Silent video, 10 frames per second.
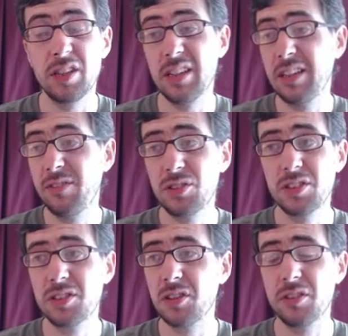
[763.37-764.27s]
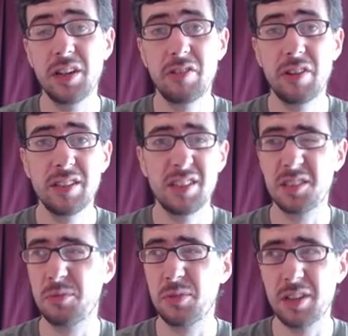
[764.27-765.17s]
And if you're just a content creator that
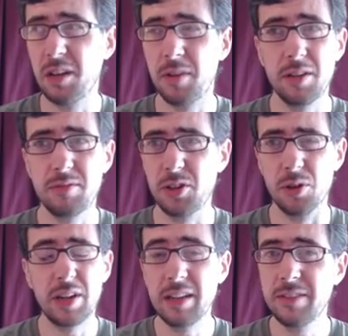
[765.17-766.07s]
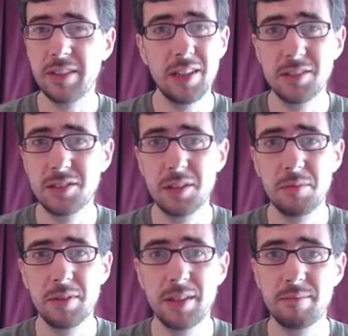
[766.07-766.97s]
just wants to upload cooking videos or
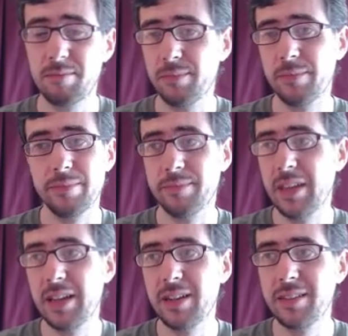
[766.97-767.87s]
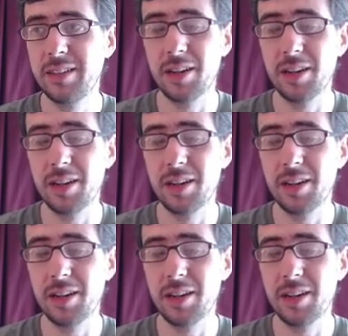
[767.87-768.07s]
something, then